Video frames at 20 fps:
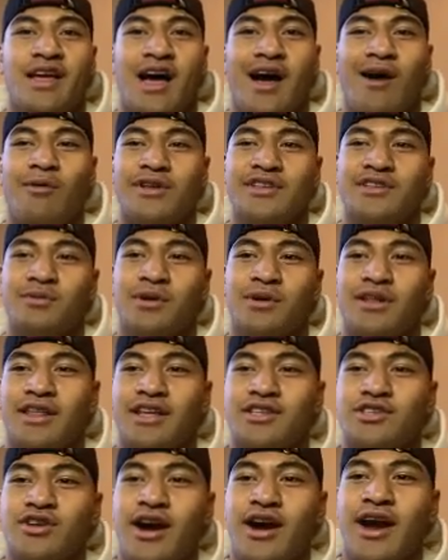I went to one of their
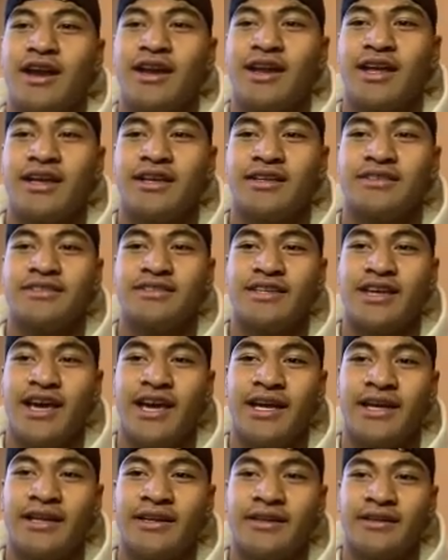training.
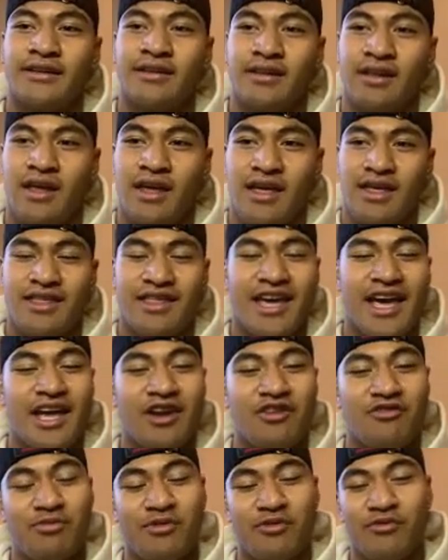The head
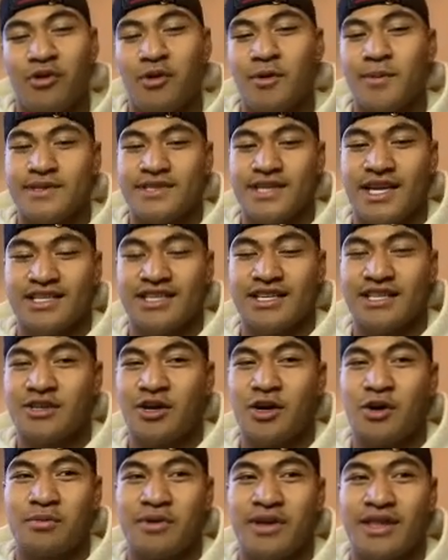of performance actually
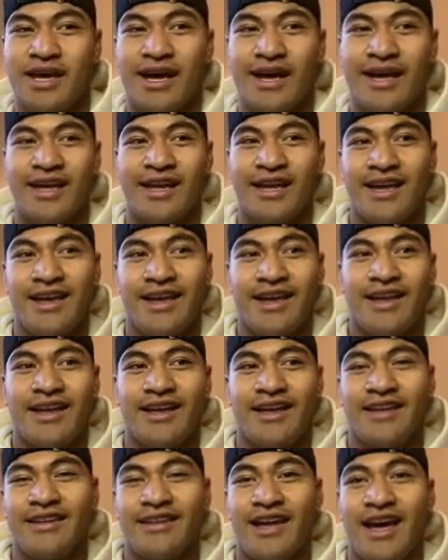told me that
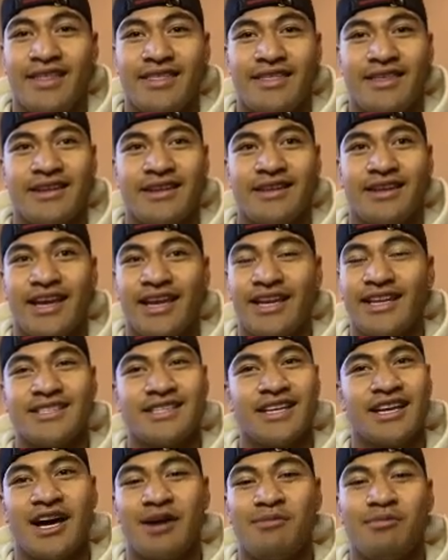Nathan, he
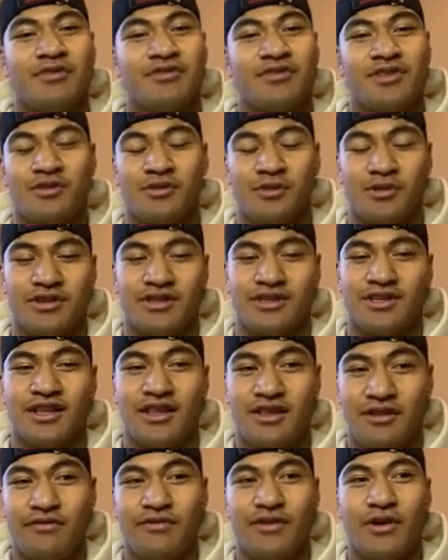doesn't come off
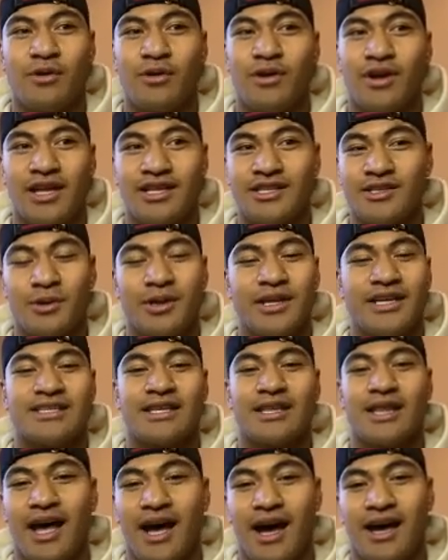the field until he's
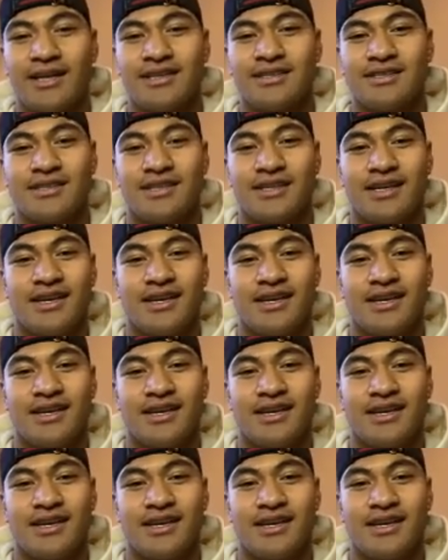last.